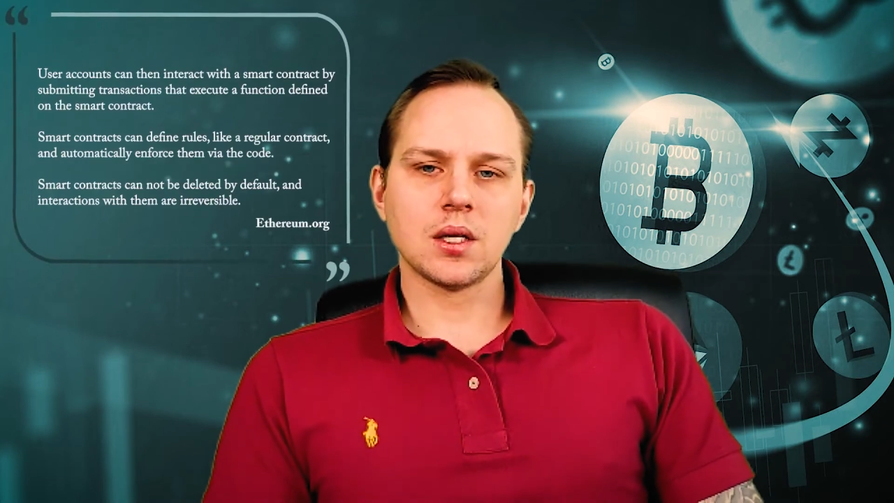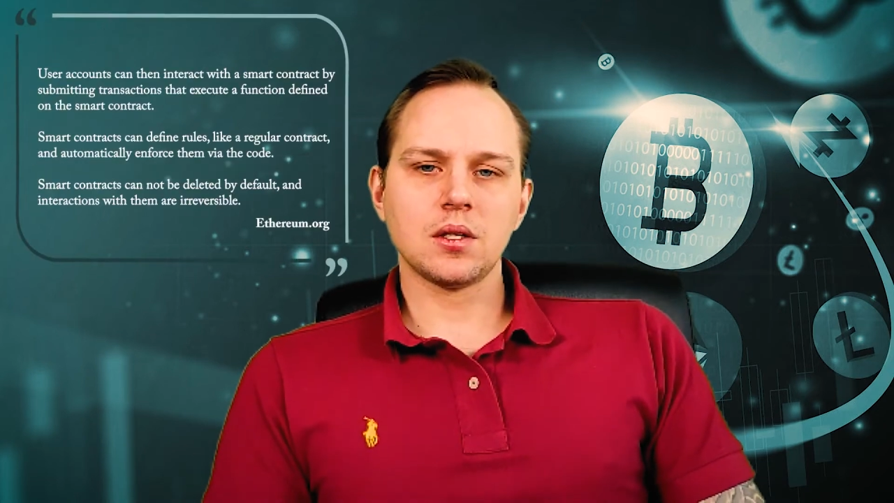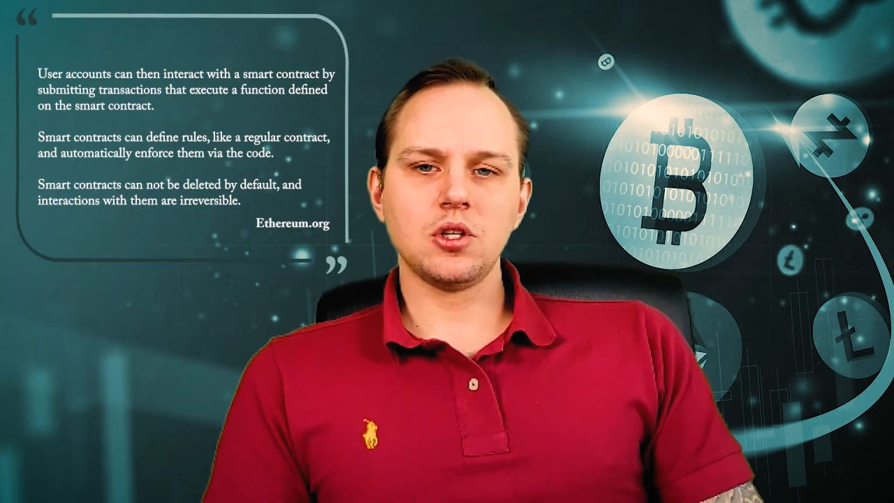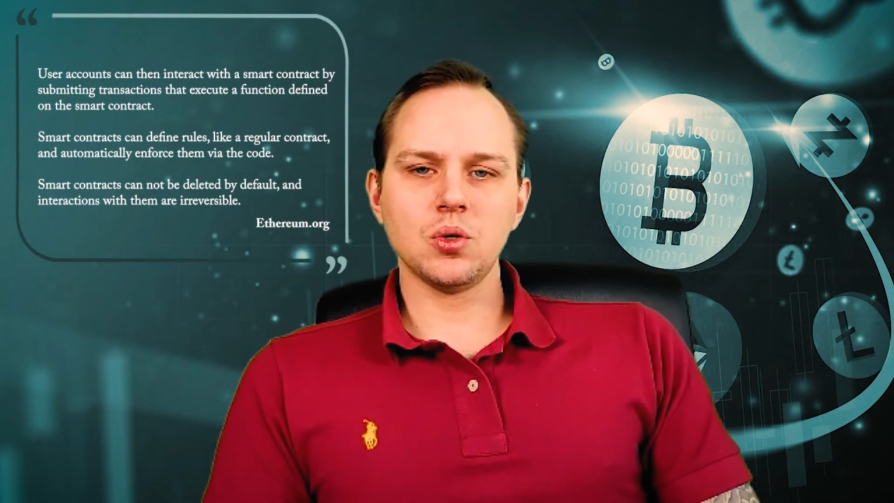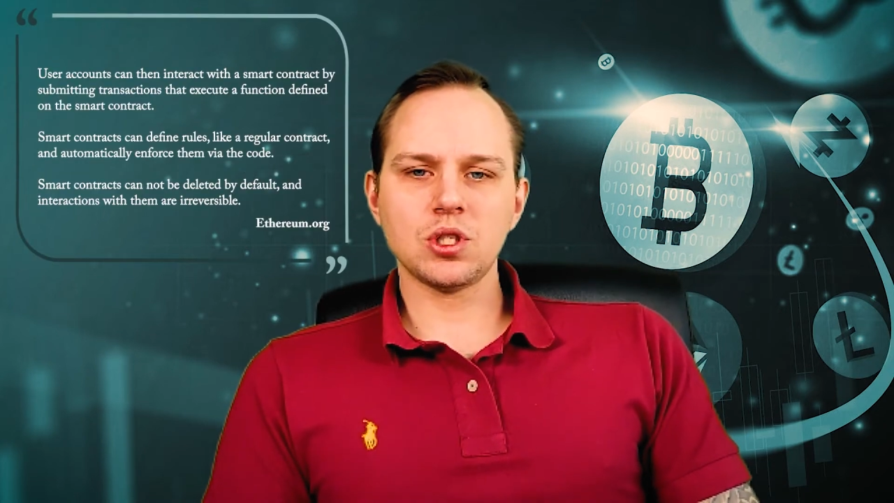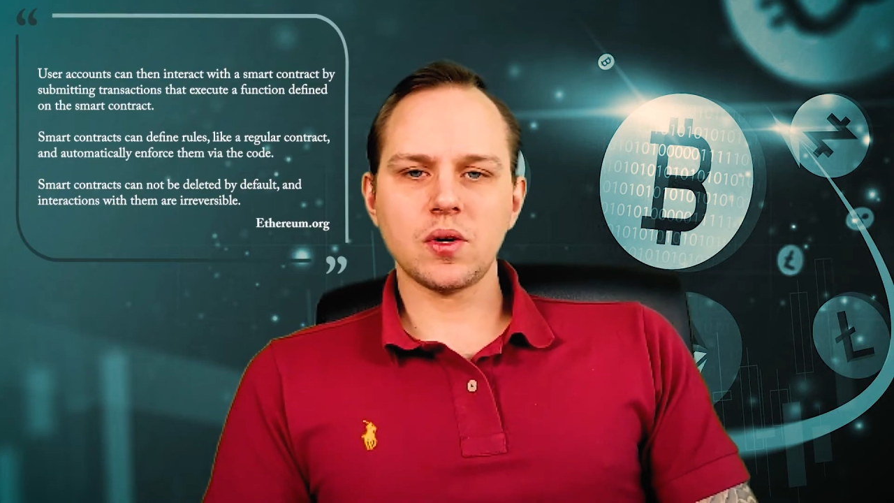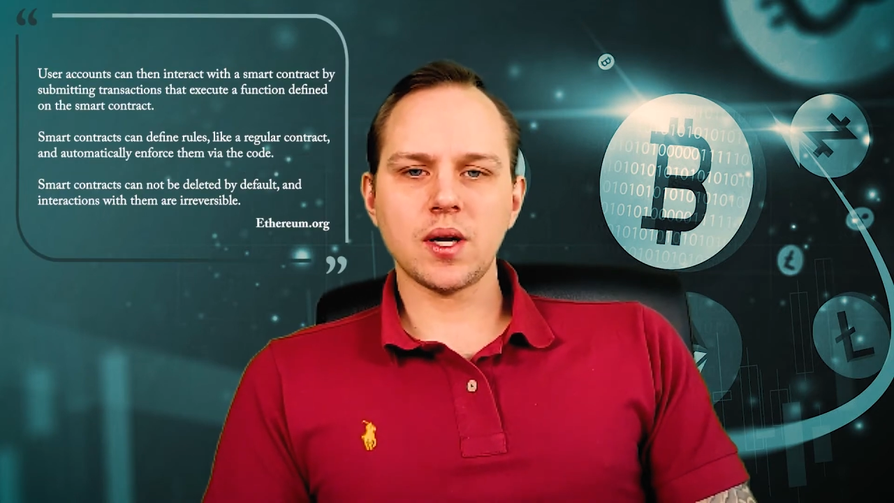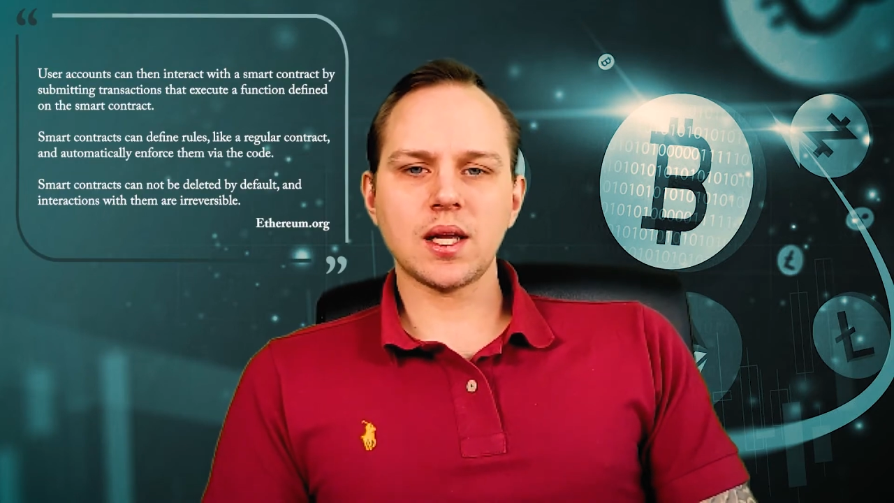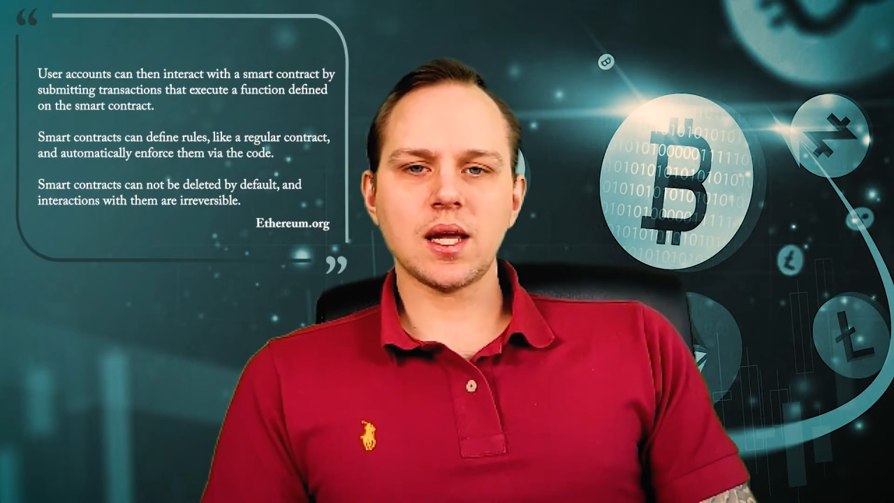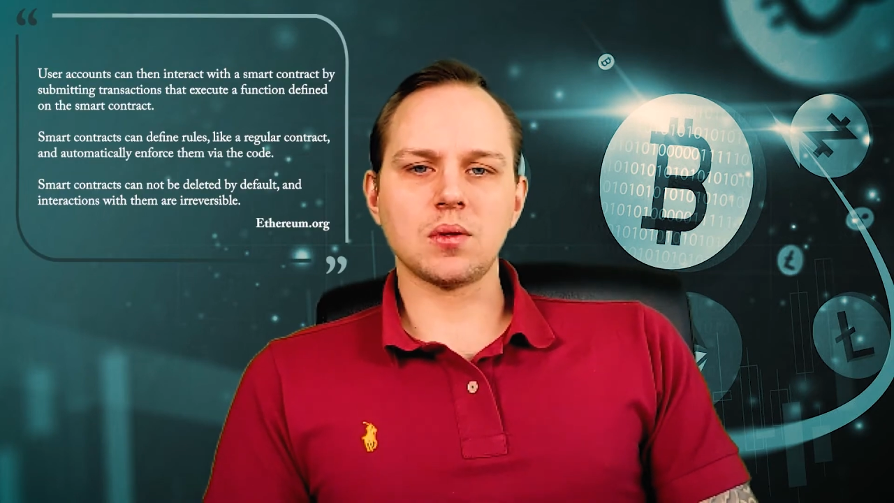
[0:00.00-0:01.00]
User
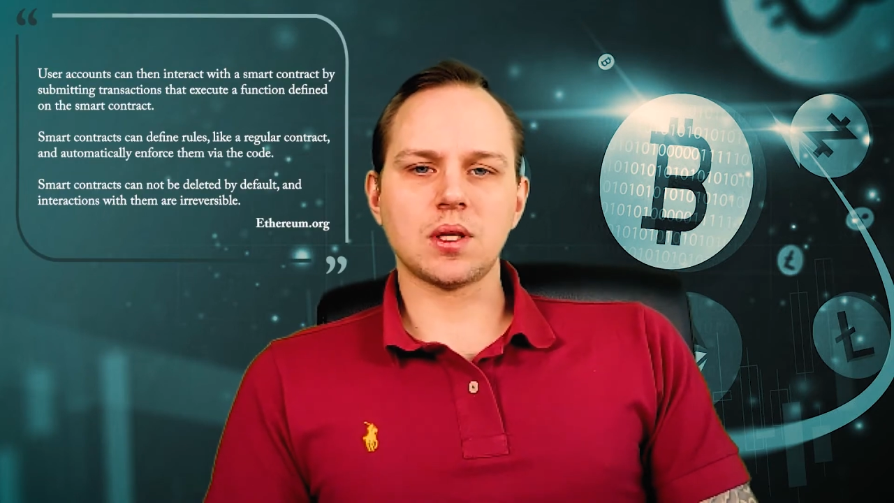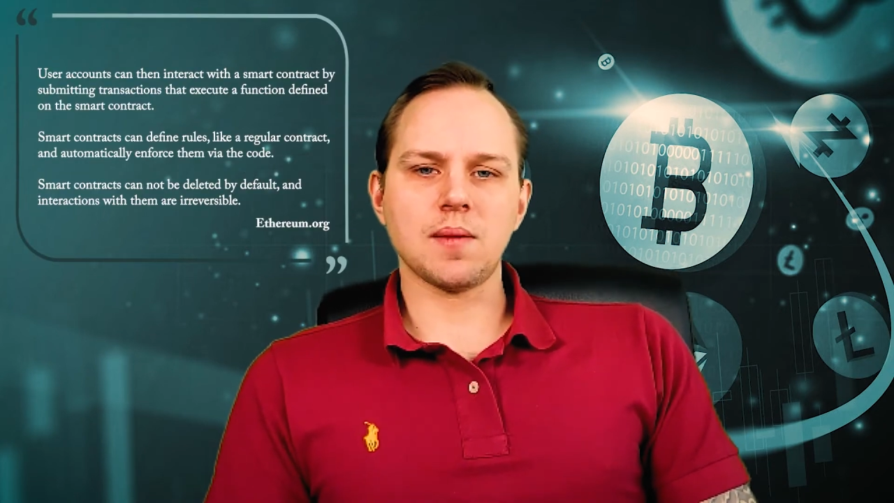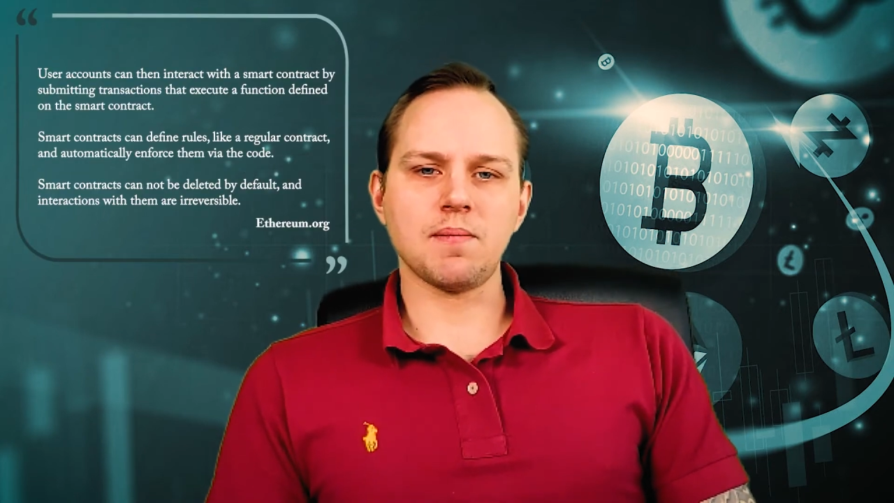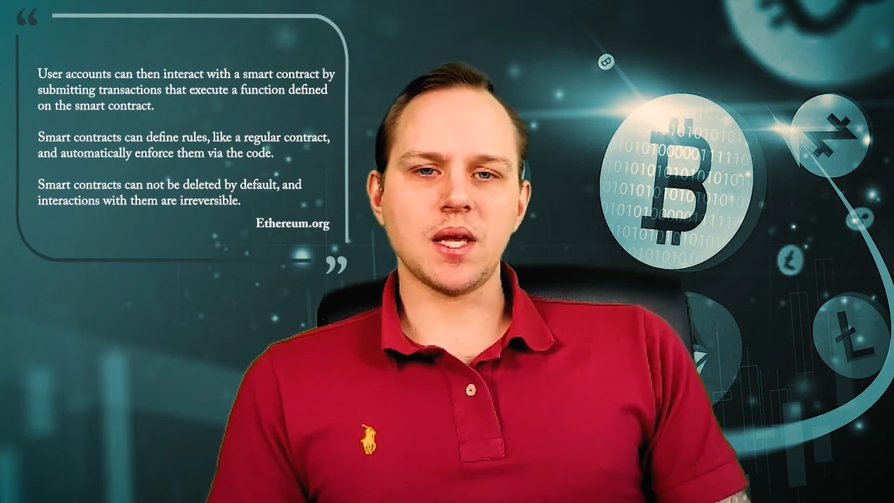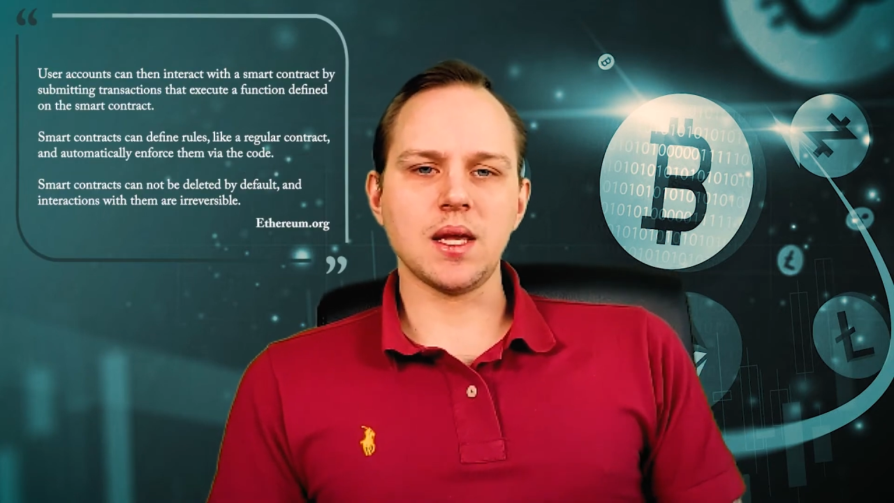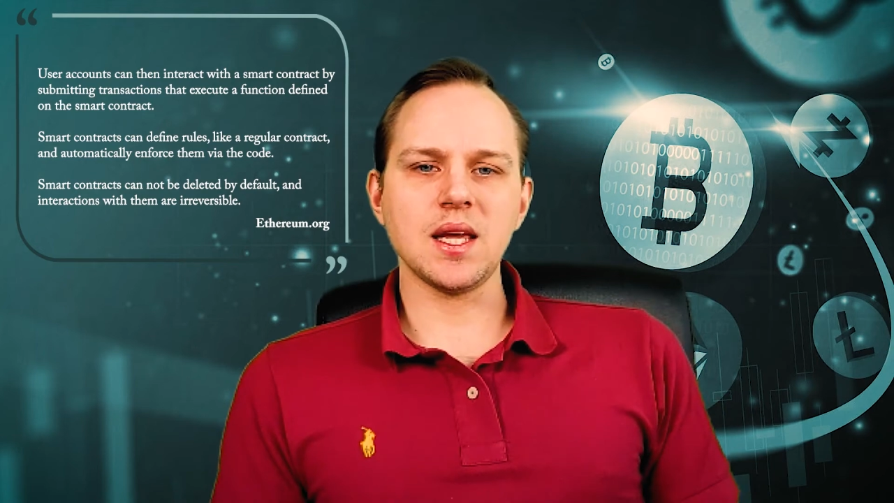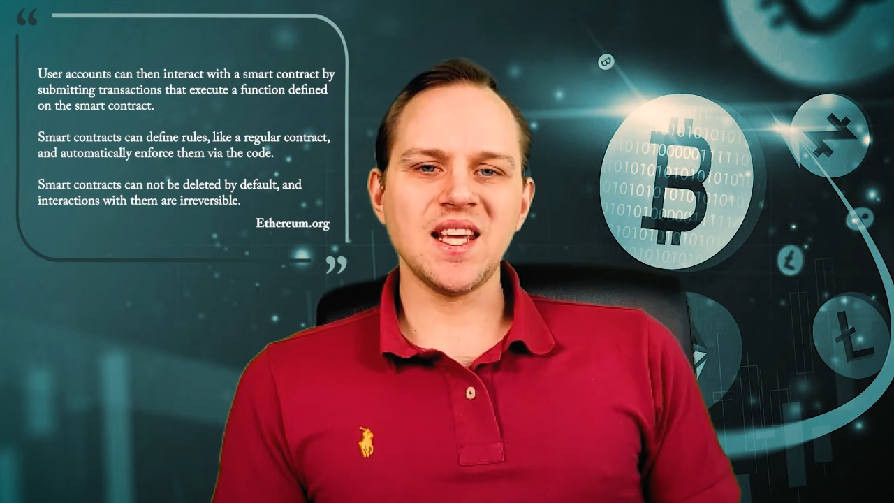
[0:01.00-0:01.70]
account can be